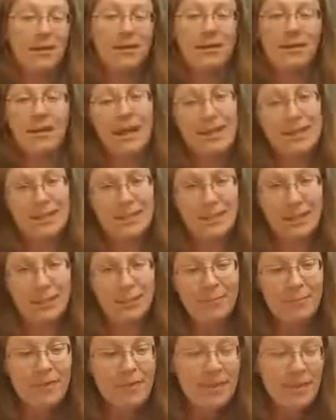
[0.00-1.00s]
lied to
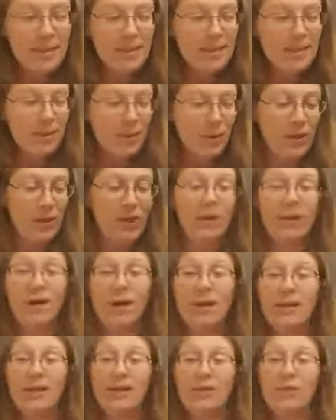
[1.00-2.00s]
him. So he
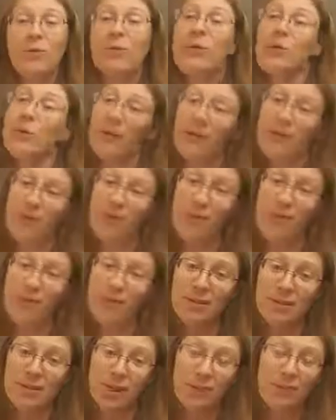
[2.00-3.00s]
thought his
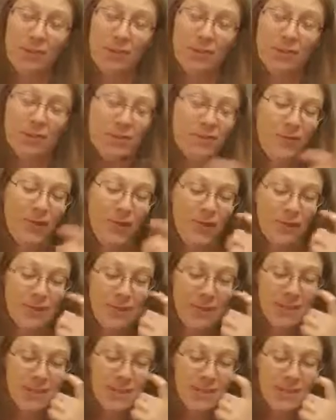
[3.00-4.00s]
favorite son, one of his favorite
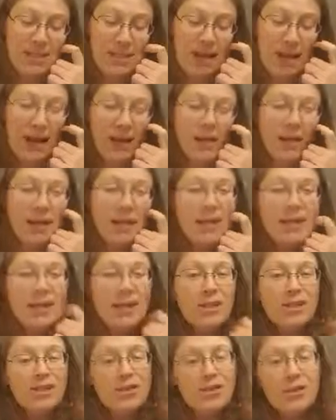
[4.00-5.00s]
sons, had died.
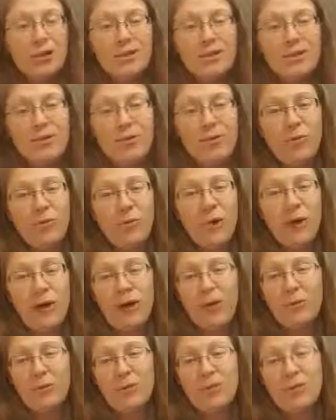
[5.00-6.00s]
So Joseph
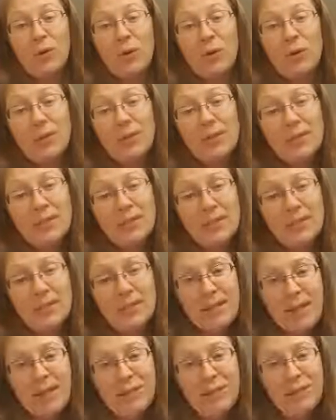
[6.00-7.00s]
was sold into
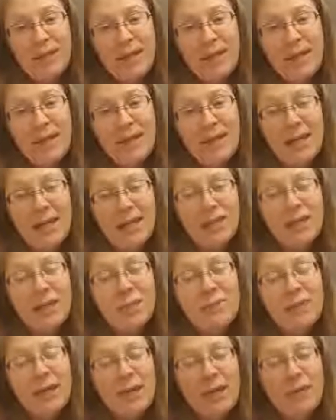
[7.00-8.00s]
slavery in
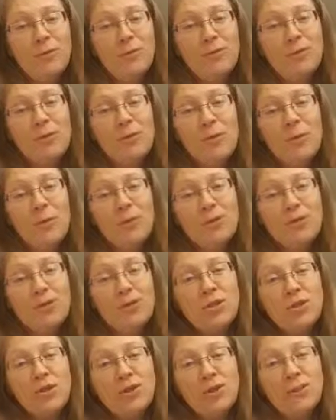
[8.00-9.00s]
Egypt and was sold
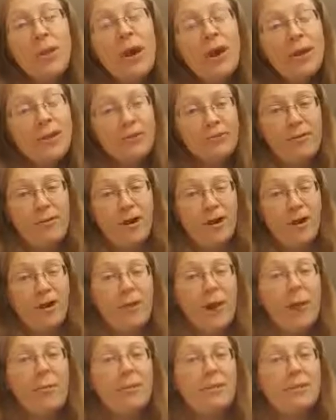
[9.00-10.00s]
to Potiphar, who
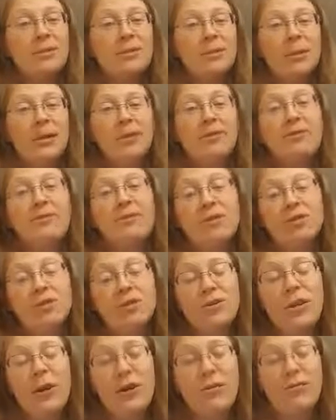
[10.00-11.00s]
happened to be an
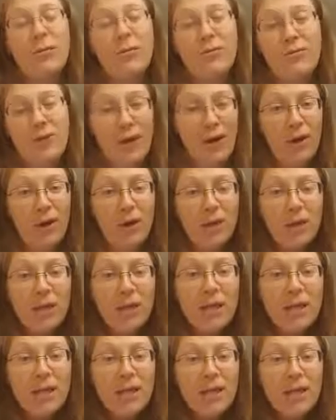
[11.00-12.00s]
official of the Pharaoh.
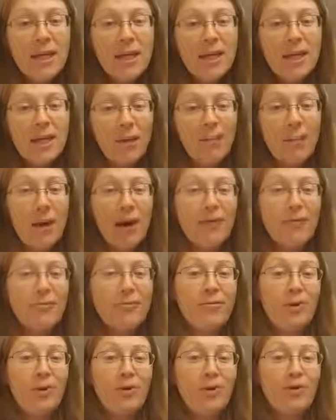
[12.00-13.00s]
Now
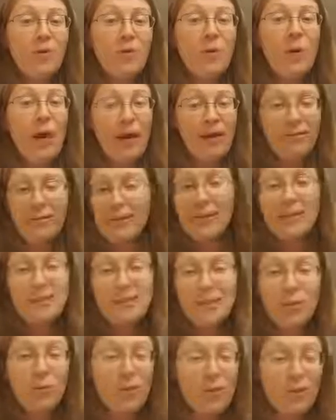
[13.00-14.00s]
Potiphar's wife, and he
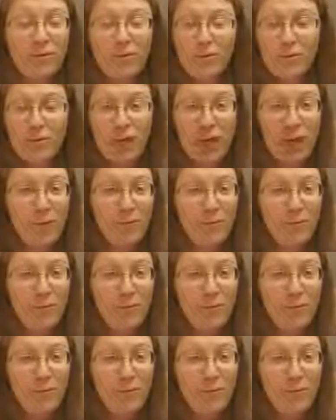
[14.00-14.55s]
did a wonderful job.